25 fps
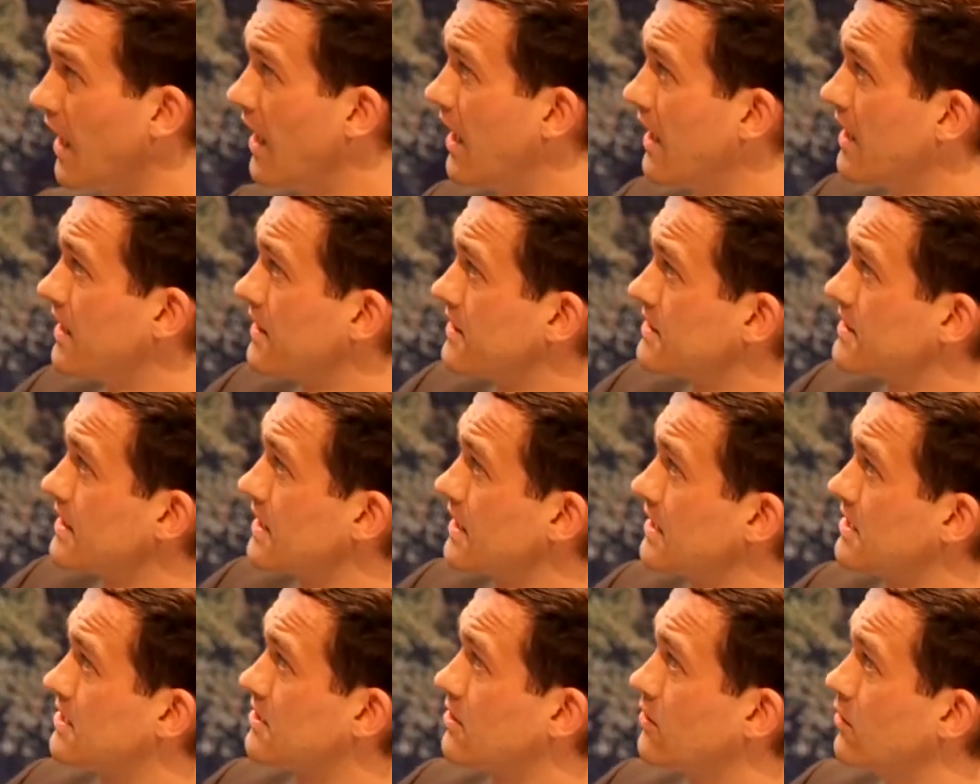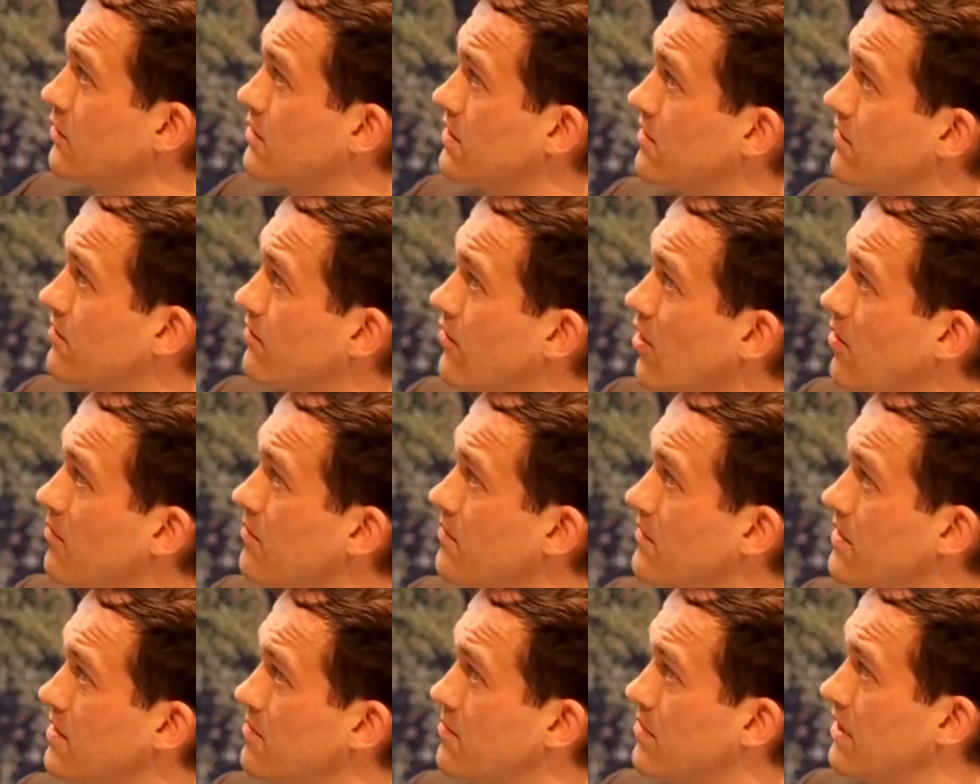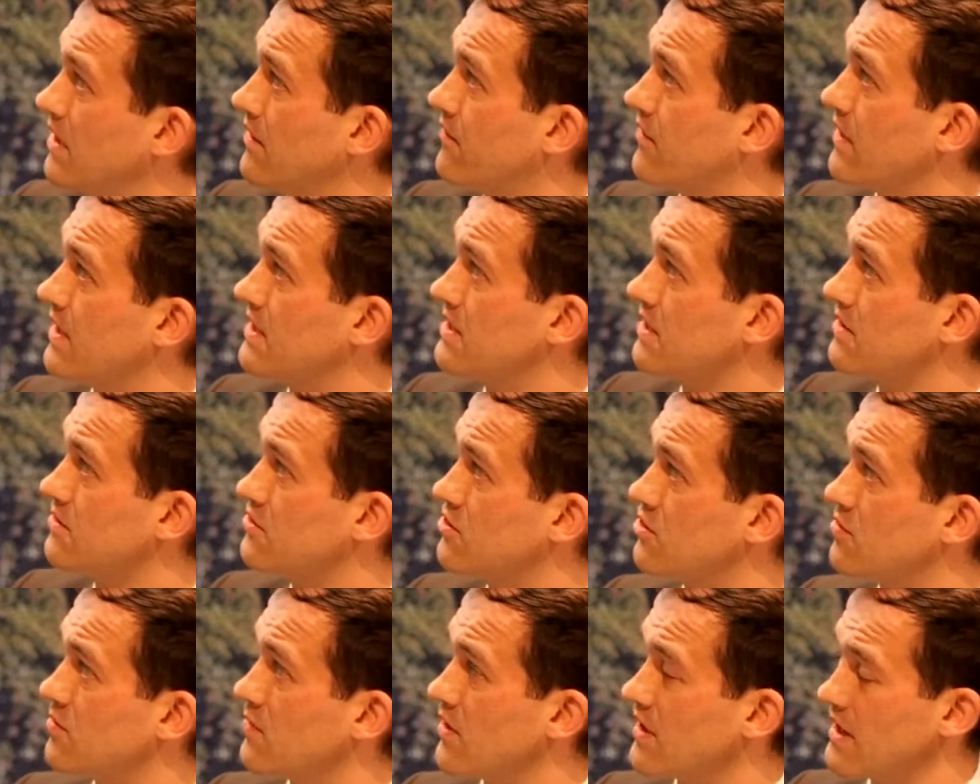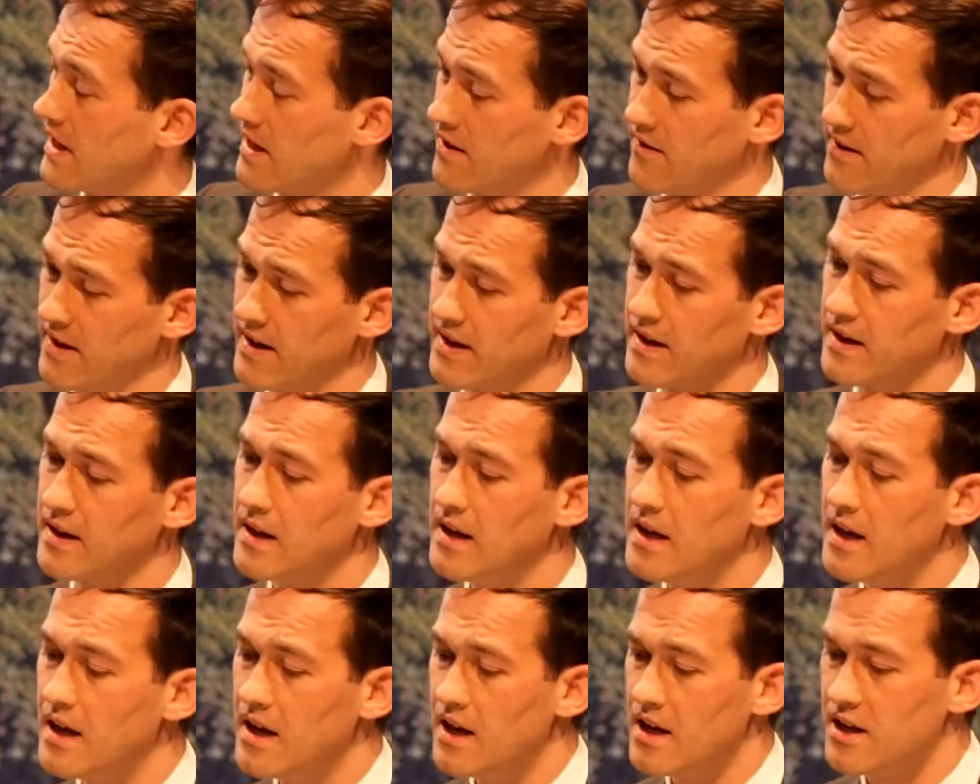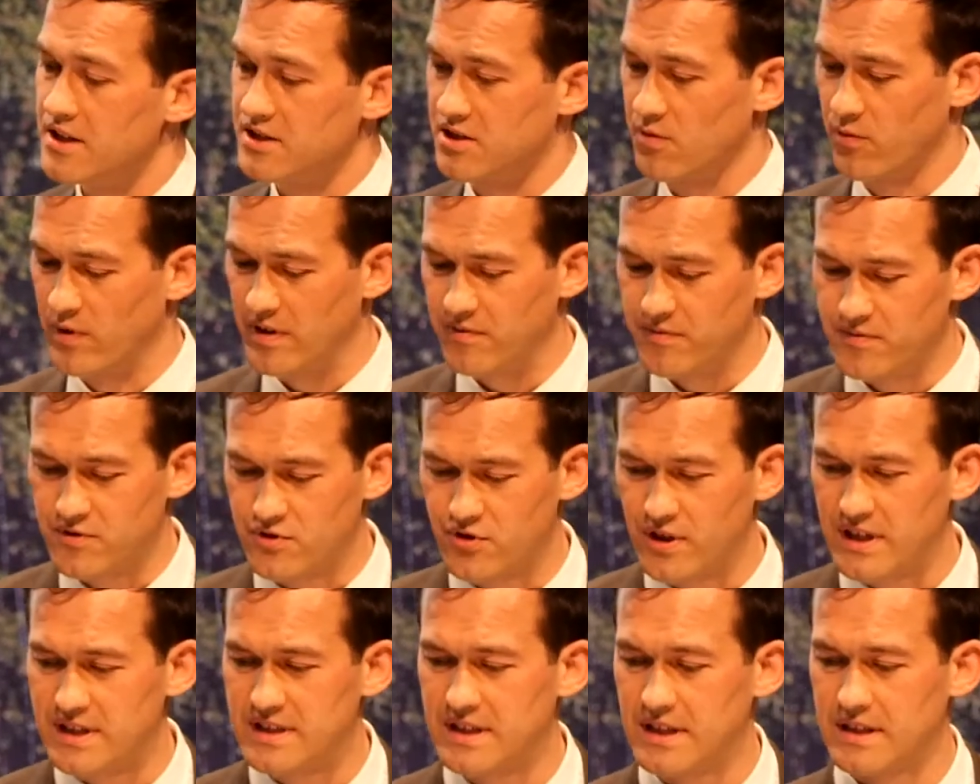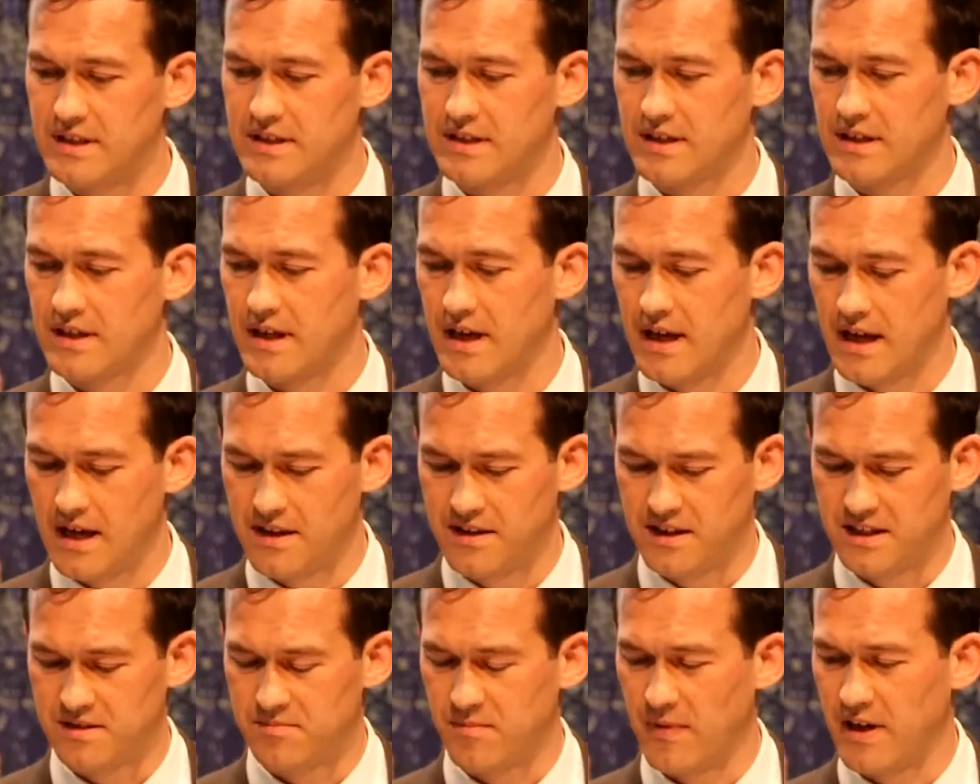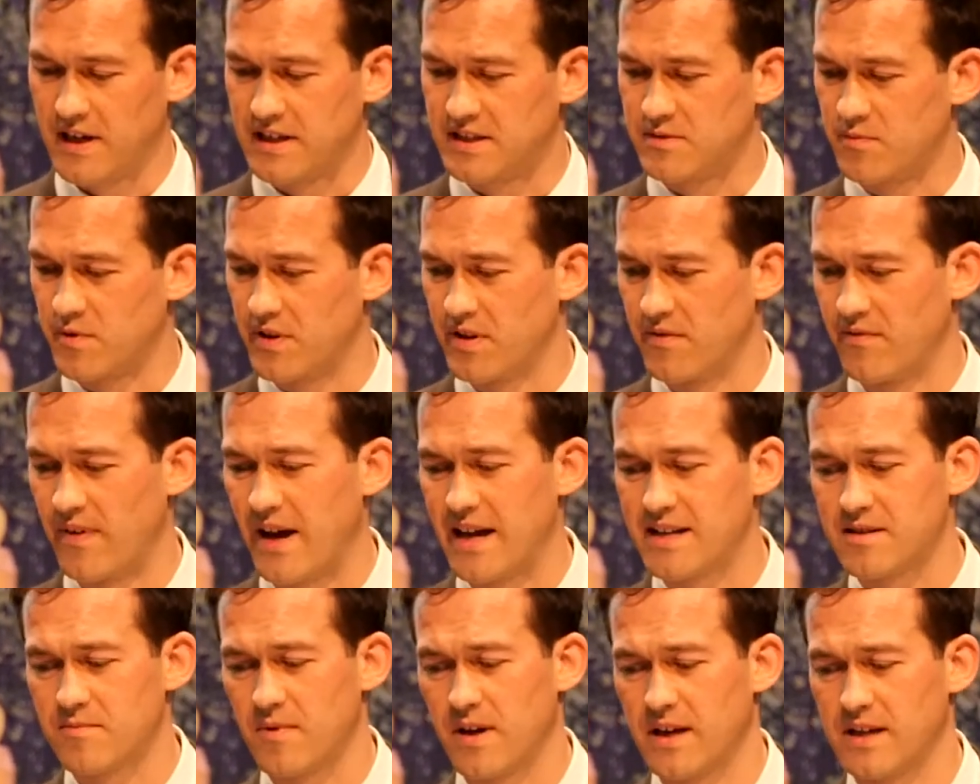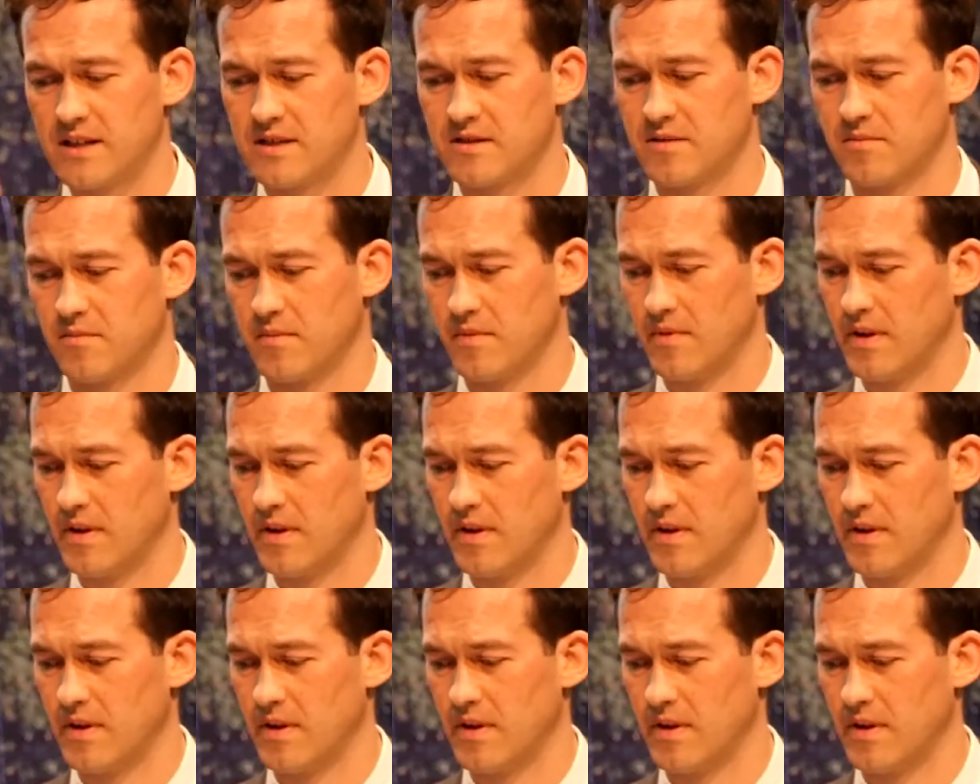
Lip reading: and excluded from the proliferating tumor area. So we've treated these mice with avadamide